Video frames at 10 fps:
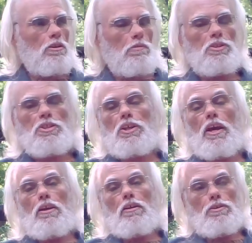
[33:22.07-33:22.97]
Somebody says,
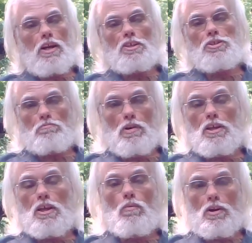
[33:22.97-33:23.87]
hey, you got some
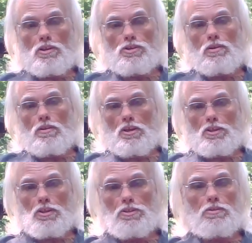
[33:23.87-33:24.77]
money, I want to do
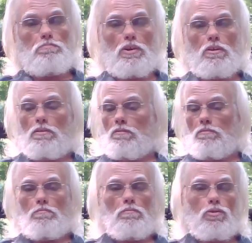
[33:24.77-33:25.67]
this. Let's
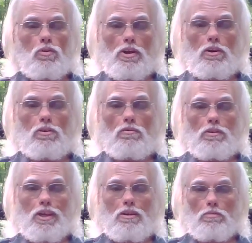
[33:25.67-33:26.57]
create our
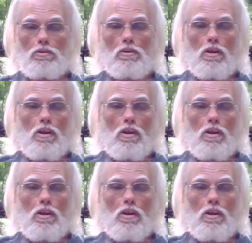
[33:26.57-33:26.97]
own label.